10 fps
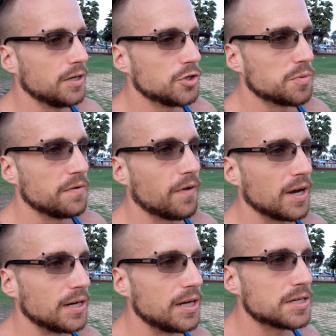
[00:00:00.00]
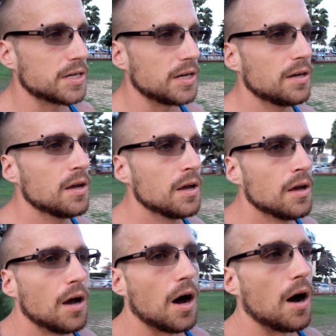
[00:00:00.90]
should be fighting DC.
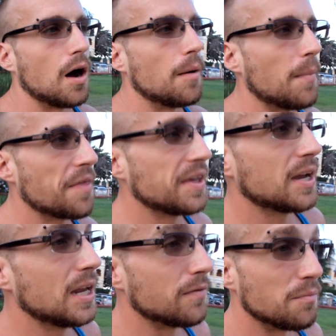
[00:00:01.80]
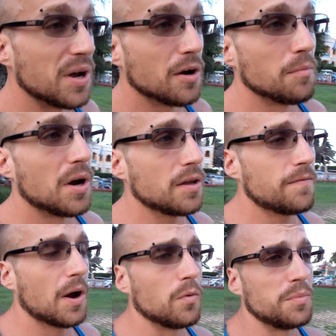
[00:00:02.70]
I think an even bigger money
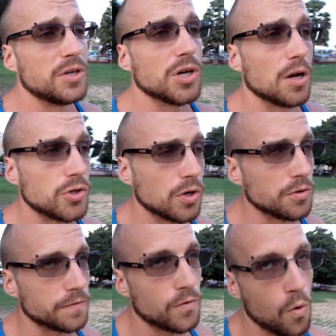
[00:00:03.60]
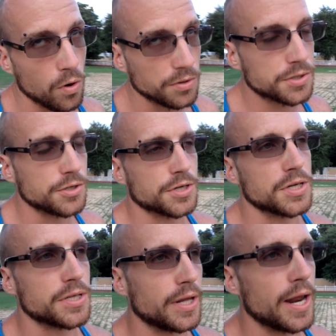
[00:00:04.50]
fight would be John Jones, of course, just
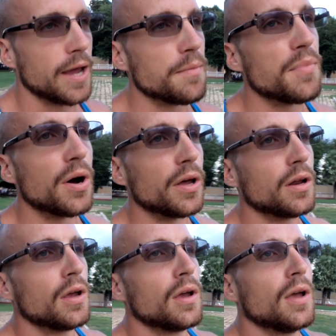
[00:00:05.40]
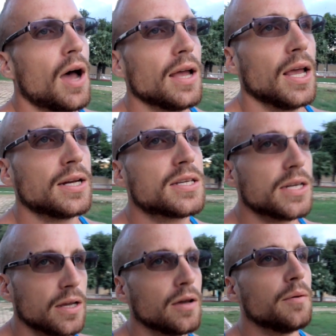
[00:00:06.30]
because of the name. But I'd like to
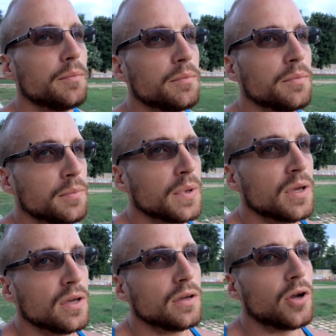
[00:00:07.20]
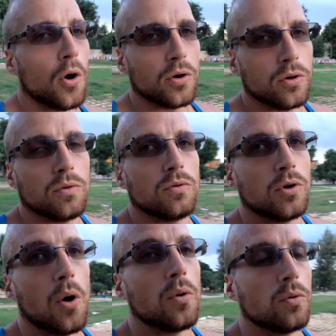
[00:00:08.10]
see him go
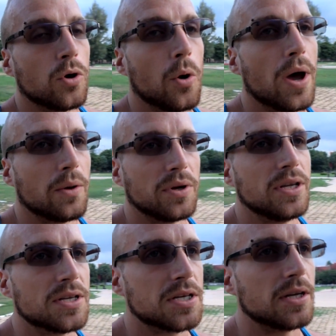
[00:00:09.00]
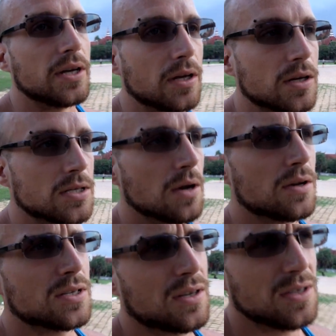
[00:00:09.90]
at it with DC again, because that
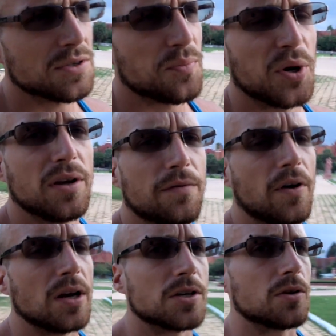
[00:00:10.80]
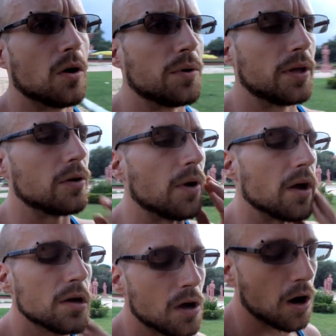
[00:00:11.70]
was a pretty good fight to start with anyway.
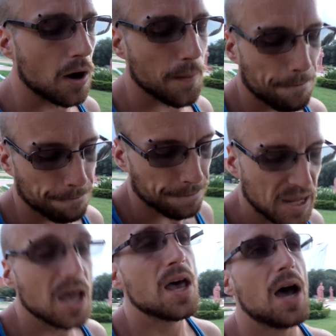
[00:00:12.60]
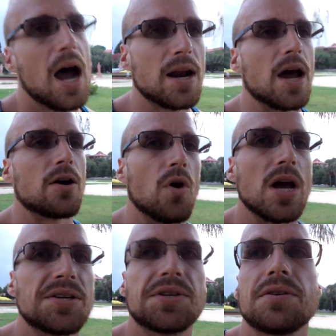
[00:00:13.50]
I
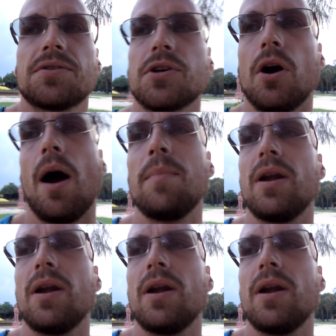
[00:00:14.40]
digress. So I'm going